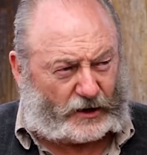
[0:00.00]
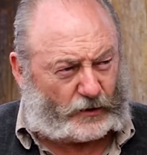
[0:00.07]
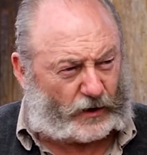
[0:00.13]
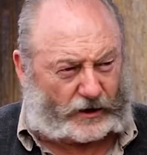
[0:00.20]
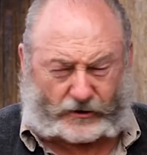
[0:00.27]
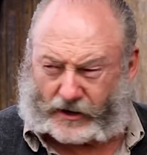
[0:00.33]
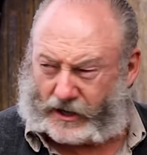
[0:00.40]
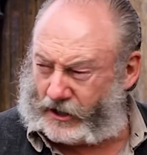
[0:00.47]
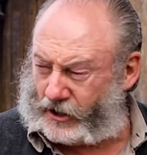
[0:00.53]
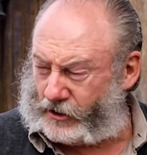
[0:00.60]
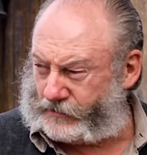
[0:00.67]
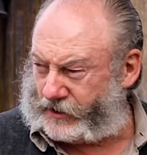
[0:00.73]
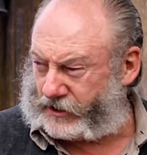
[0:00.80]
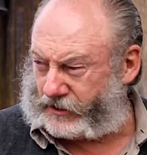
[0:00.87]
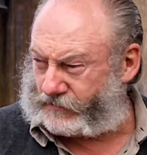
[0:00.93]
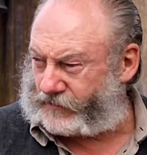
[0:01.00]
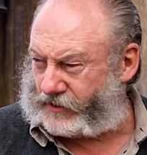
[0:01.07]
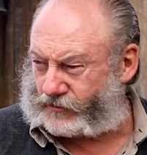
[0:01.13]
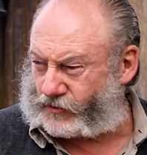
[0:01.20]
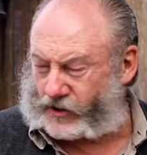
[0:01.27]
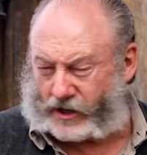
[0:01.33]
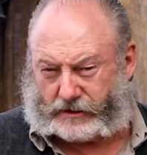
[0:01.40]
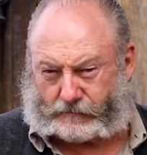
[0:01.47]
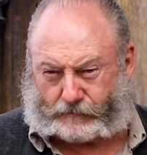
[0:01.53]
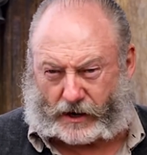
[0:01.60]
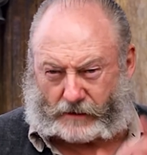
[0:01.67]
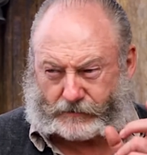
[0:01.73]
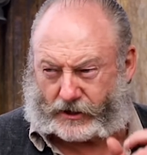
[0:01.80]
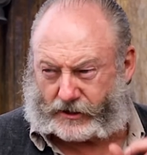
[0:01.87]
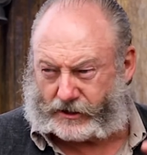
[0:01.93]
When you're at home, you can throw your
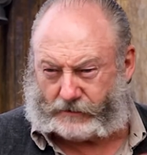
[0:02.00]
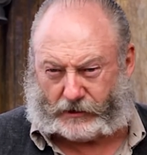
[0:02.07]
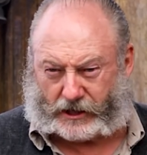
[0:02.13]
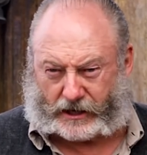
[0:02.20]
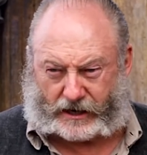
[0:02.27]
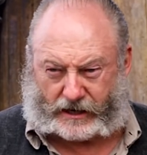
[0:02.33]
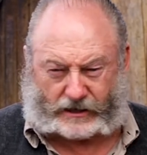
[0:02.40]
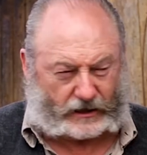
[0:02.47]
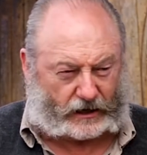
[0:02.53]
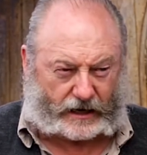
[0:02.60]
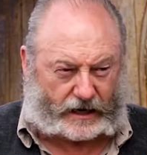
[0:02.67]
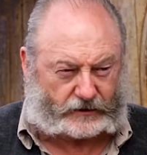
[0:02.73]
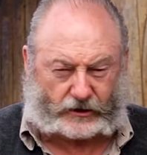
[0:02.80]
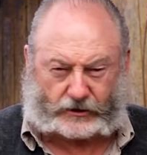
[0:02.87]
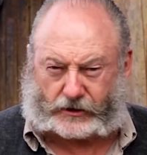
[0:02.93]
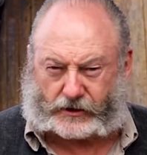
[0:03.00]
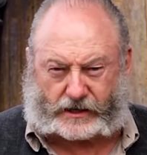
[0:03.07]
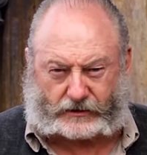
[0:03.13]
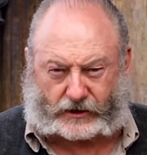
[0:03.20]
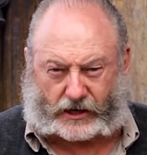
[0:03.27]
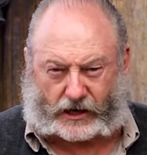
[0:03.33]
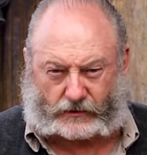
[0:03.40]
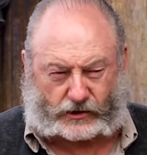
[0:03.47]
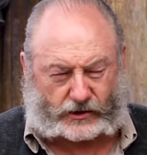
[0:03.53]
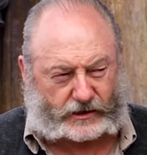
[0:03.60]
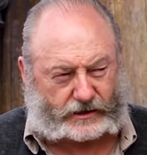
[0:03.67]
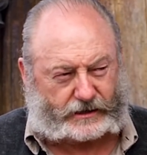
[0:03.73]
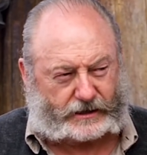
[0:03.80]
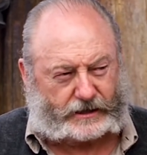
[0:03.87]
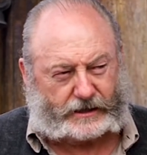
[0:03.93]
popcorn up in the air and it'll land on your own couch.
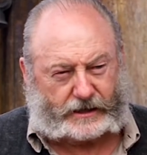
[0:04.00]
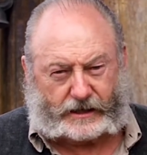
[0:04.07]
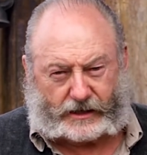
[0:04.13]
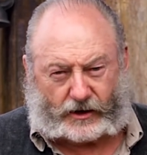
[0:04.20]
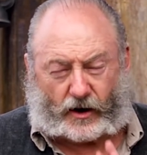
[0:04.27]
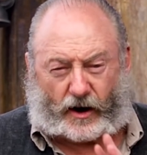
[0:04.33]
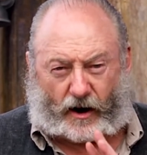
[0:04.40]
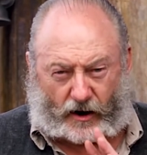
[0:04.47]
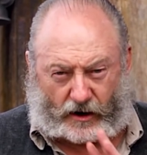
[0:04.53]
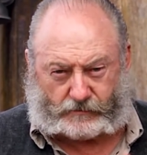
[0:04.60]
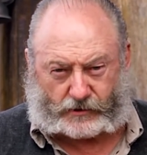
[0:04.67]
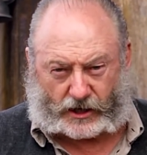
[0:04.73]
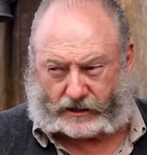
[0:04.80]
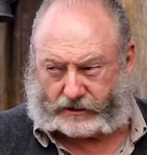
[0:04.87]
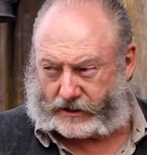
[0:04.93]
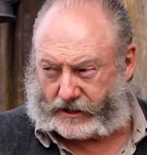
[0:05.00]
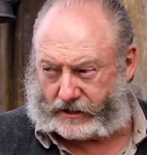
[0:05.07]
I'm telling you